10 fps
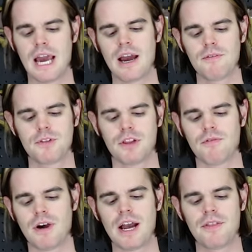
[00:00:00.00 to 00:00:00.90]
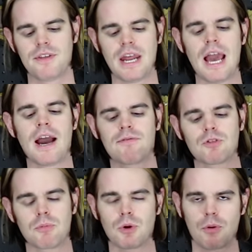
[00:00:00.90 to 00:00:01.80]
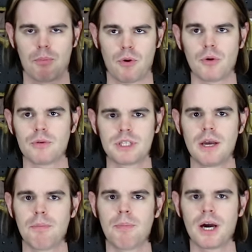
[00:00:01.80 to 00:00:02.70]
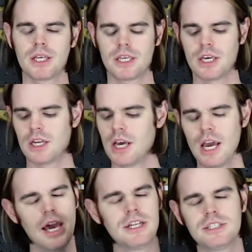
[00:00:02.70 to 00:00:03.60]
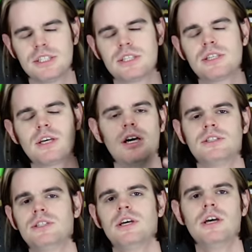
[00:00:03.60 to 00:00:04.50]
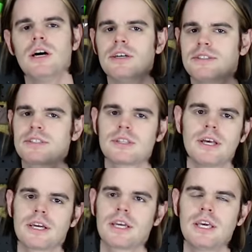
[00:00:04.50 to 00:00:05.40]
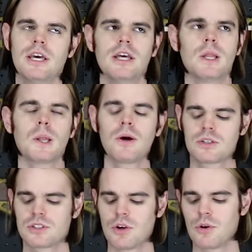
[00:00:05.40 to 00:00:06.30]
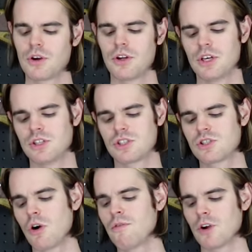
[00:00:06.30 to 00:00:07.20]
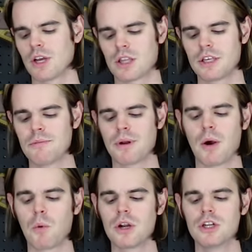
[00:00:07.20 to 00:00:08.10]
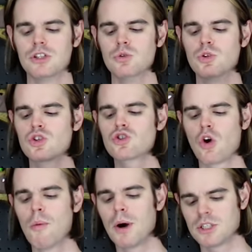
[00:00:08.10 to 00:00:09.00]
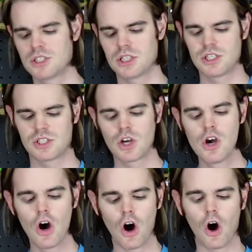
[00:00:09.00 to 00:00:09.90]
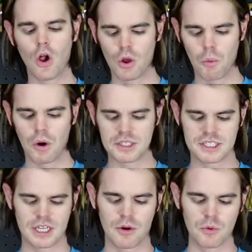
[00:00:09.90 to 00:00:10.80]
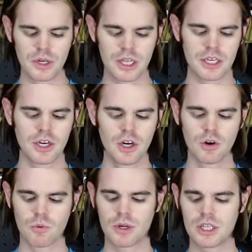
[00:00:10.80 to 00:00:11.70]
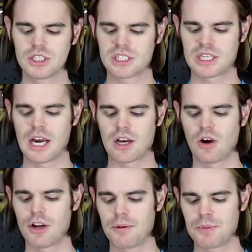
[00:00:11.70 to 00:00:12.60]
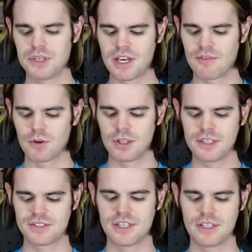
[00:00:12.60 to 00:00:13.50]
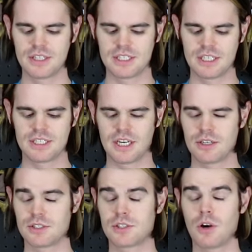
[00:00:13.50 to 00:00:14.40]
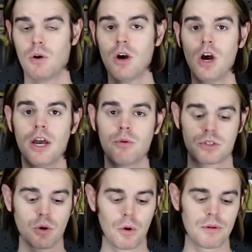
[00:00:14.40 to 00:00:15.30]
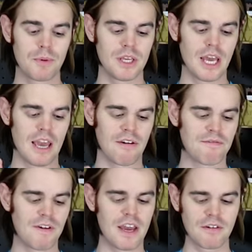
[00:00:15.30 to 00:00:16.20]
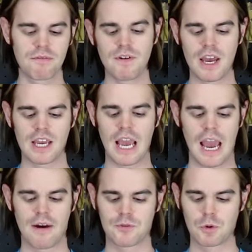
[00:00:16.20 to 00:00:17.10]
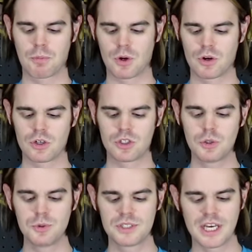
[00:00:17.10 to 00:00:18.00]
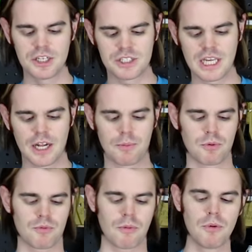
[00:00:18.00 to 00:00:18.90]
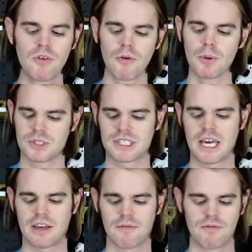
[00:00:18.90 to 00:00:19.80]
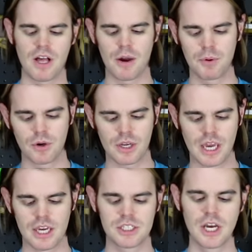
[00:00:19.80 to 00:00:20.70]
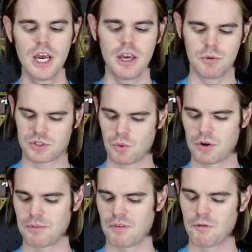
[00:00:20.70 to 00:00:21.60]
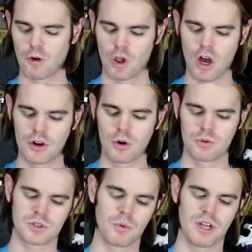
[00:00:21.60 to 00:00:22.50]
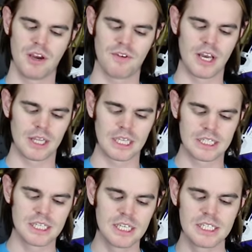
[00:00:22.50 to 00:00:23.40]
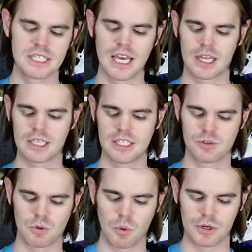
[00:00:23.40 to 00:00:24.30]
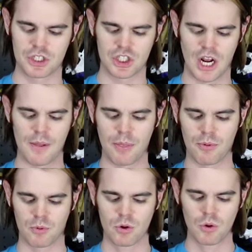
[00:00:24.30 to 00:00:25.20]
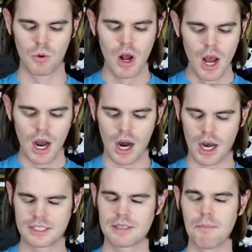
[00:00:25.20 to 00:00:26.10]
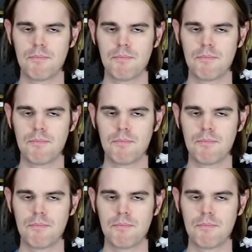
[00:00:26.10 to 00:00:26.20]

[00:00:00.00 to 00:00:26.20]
have the Leviathan Afterburner prototype body kit, and it's just such a slick kit. It looks so good, it's so very clean, but I wanted to do so much to this all at once that I really, really just got caught up. The devil is in the details. So it was going to be a Fang Fang afterburner two-stage setup with removable second flywheel cage. It was going to be full auto. It was going to have L E Ds. The L E Ds were going to shine through uh, some